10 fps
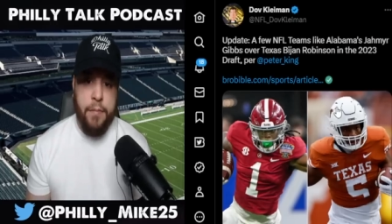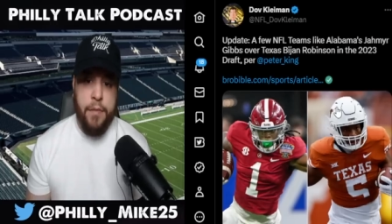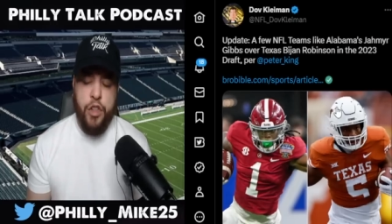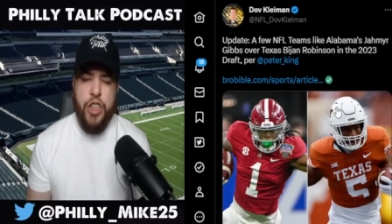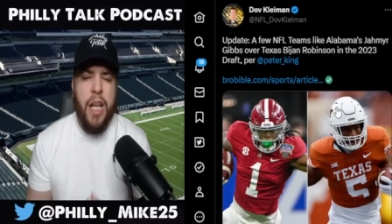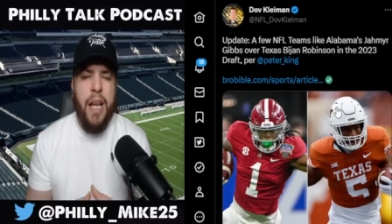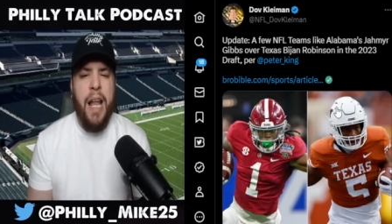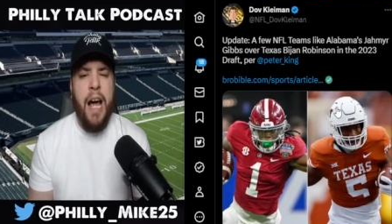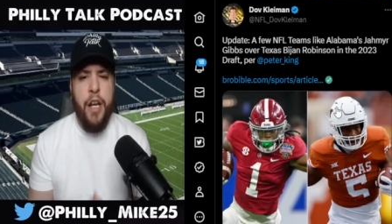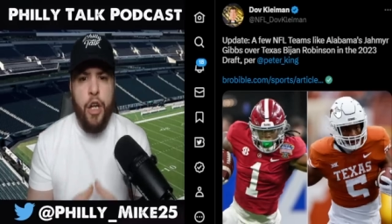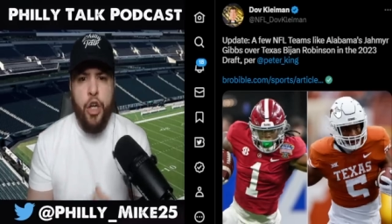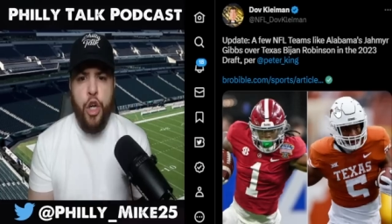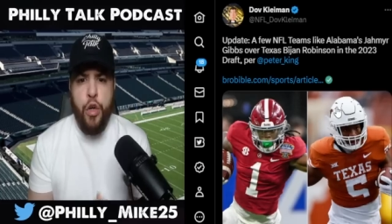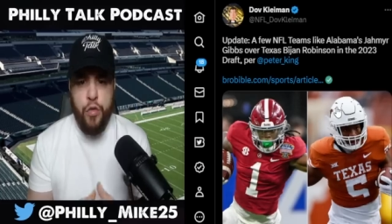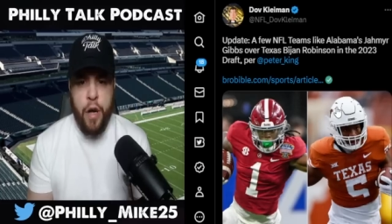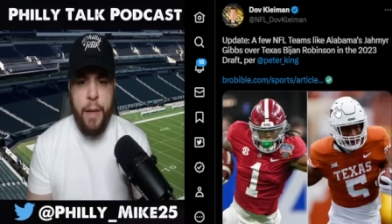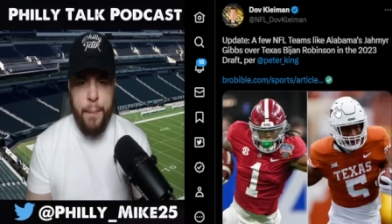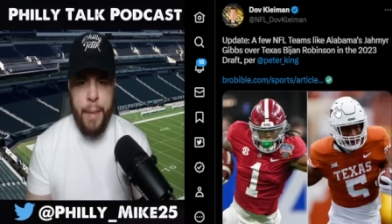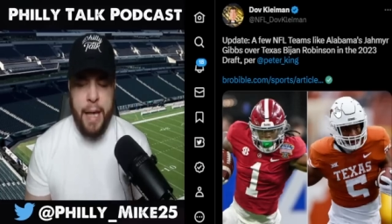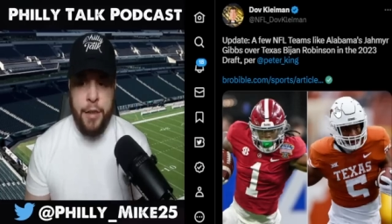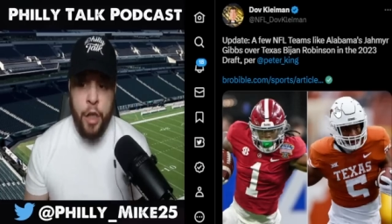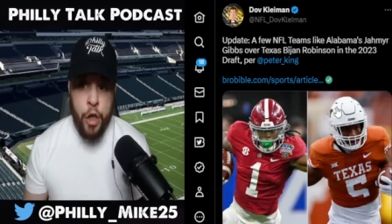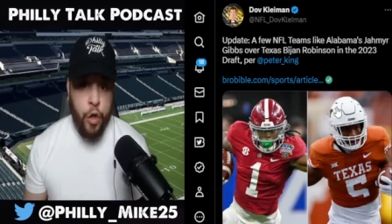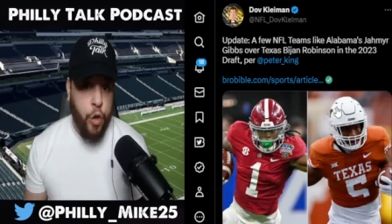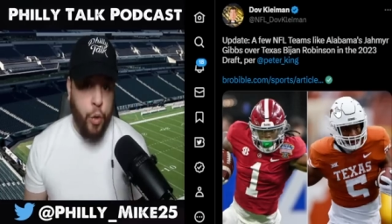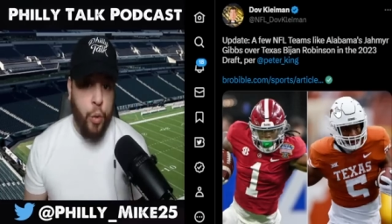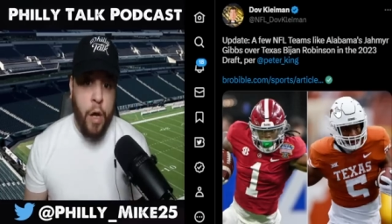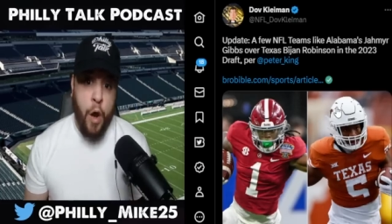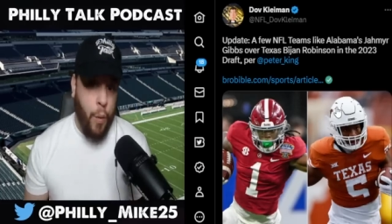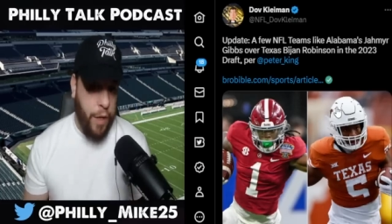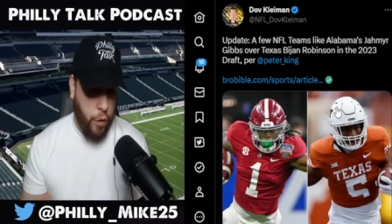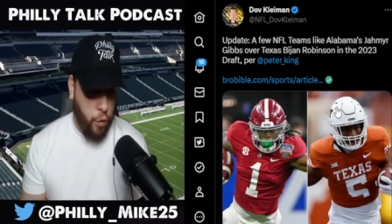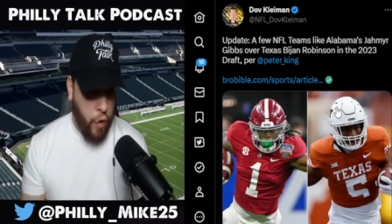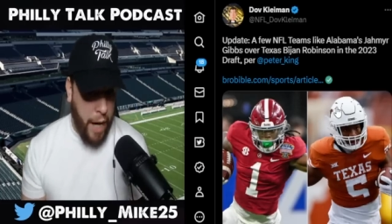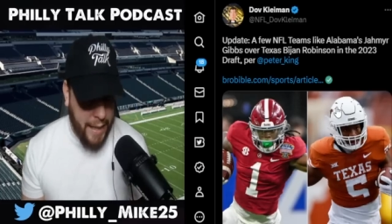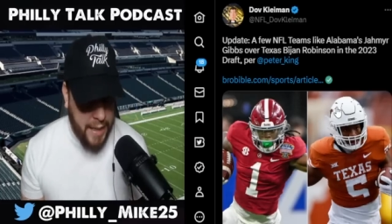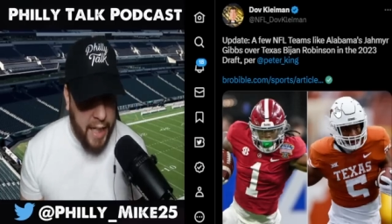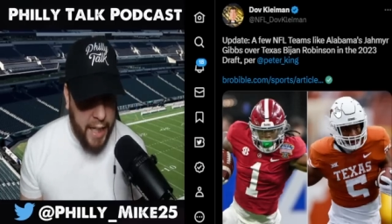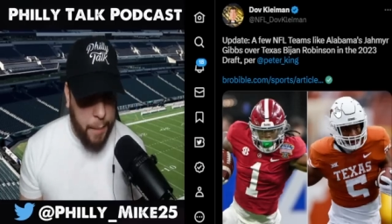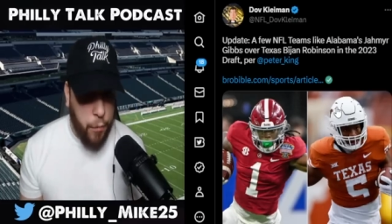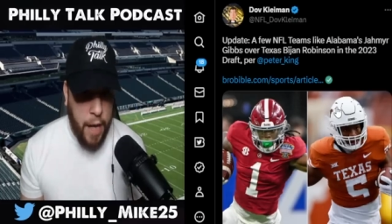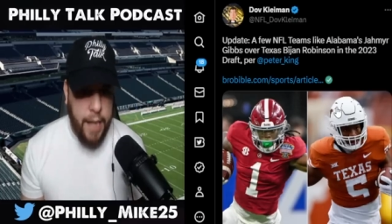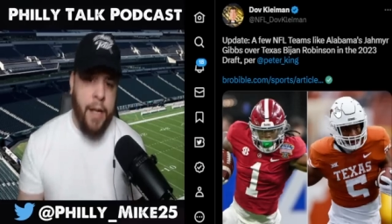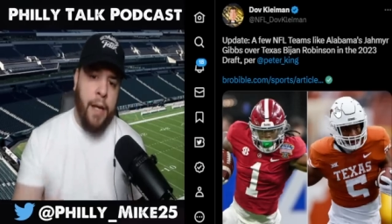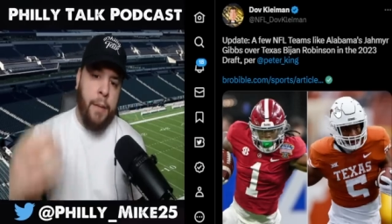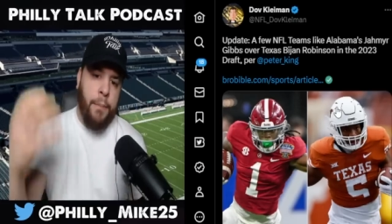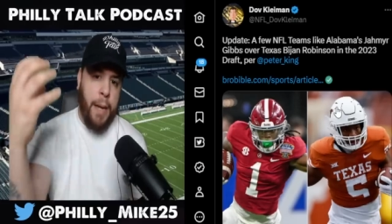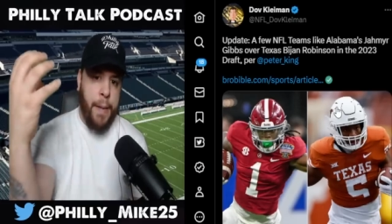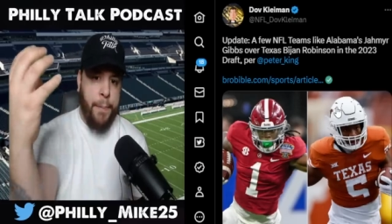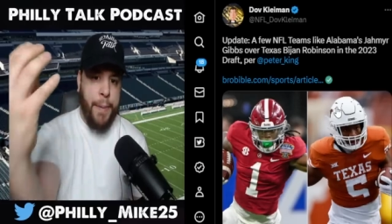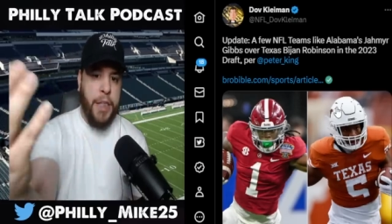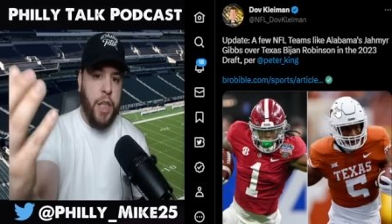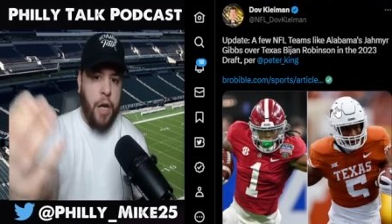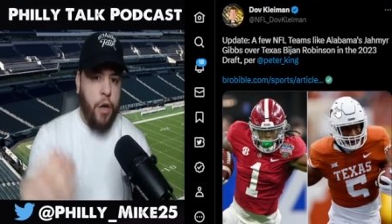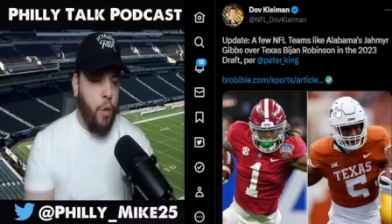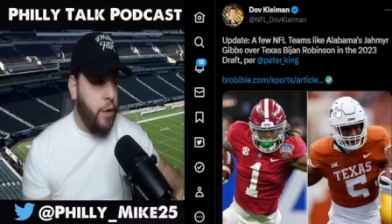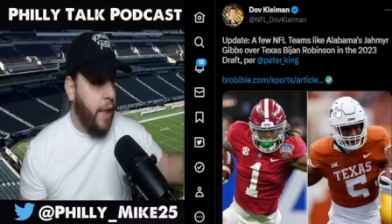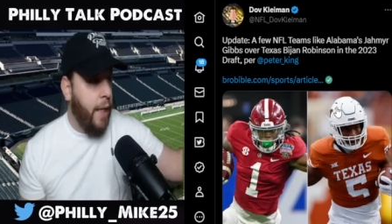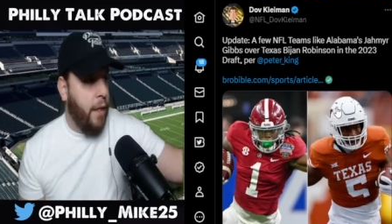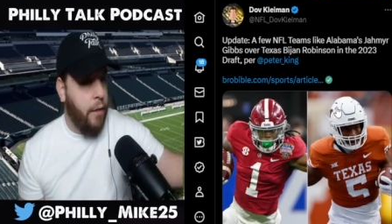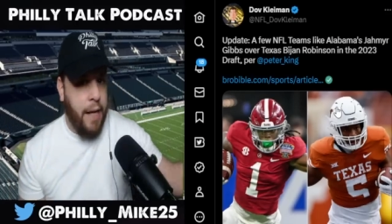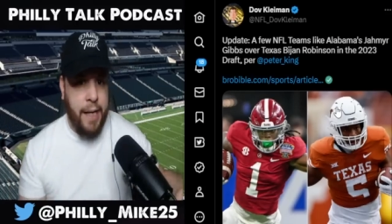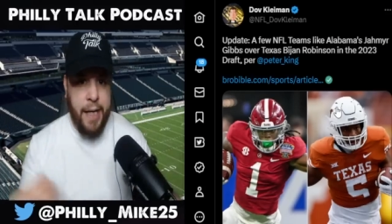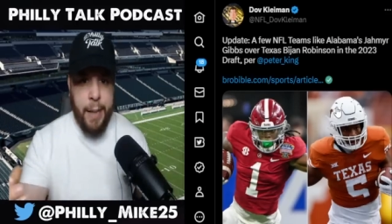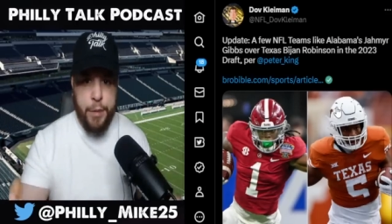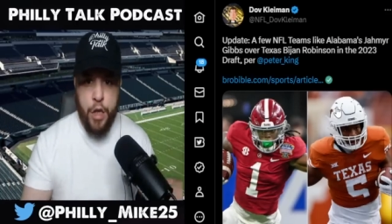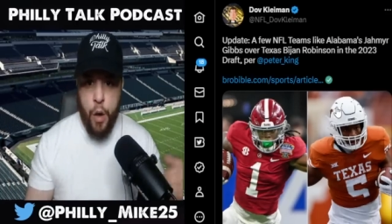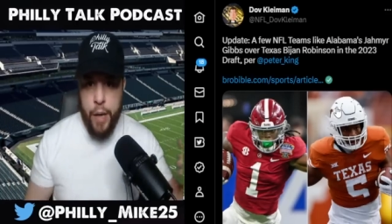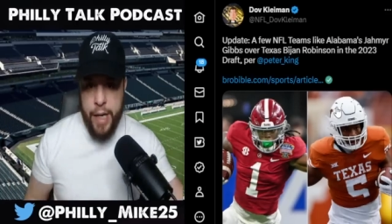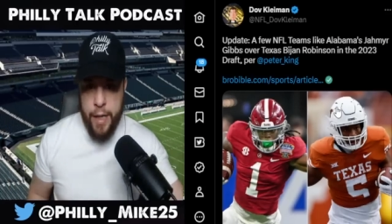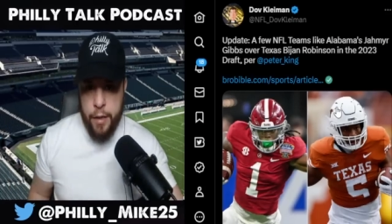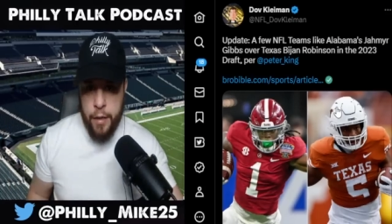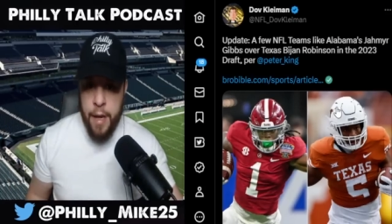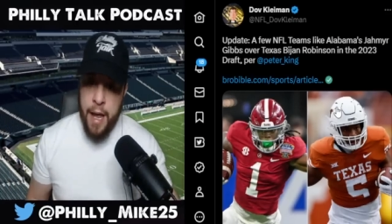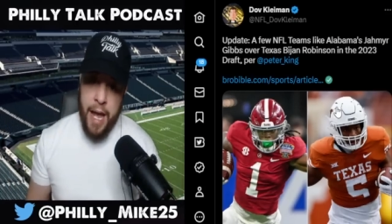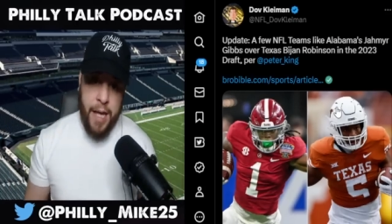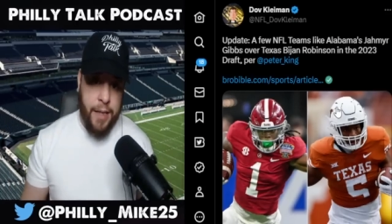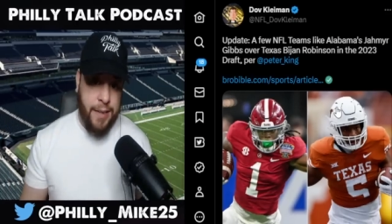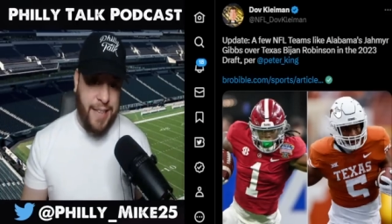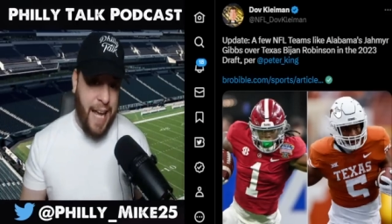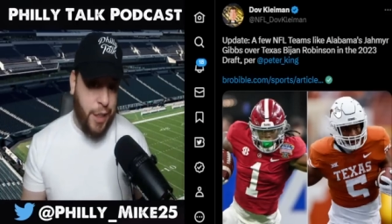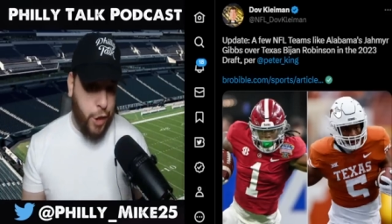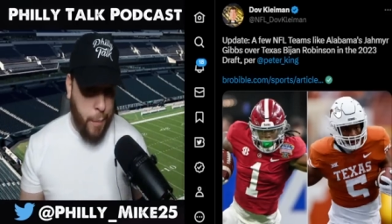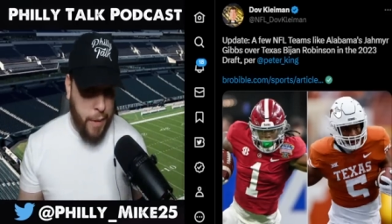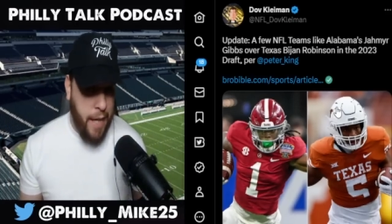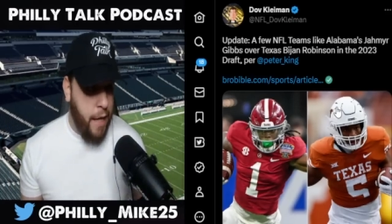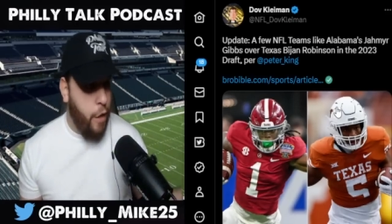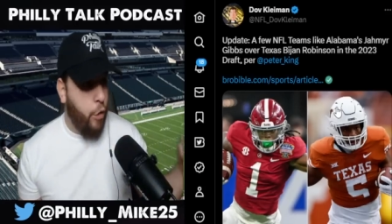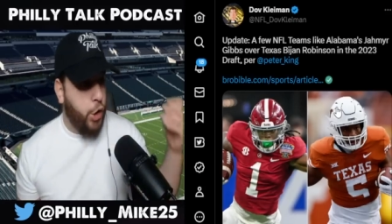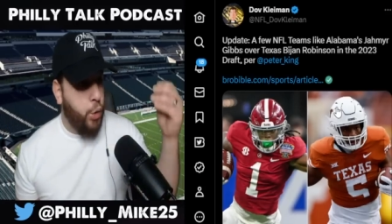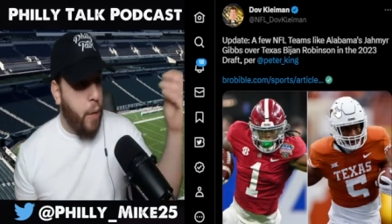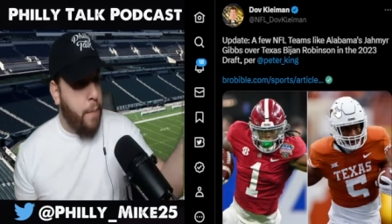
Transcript: There's a lot of good running backs who, with the right team, right? Maybe Bijan goes here and Gibbs go here. And Zach Charbonnet goes to a